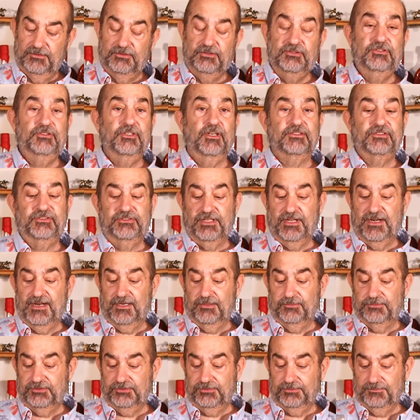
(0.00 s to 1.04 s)
Just an
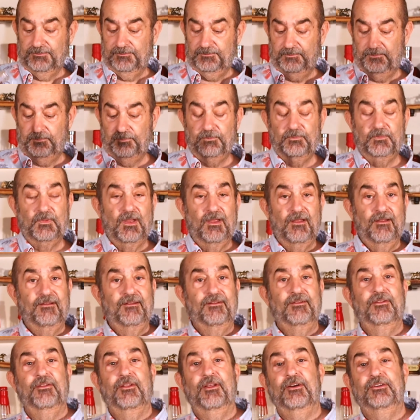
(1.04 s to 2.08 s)
ounce.
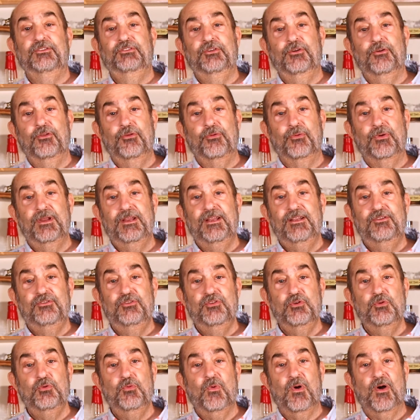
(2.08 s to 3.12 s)
There's your 3,
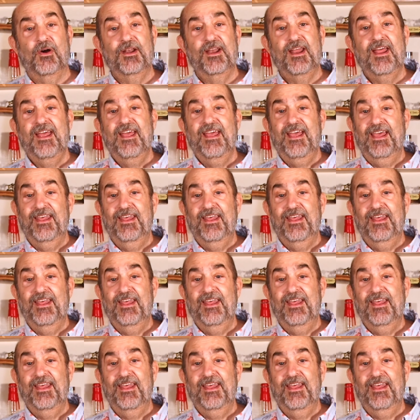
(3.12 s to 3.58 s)
2, 1,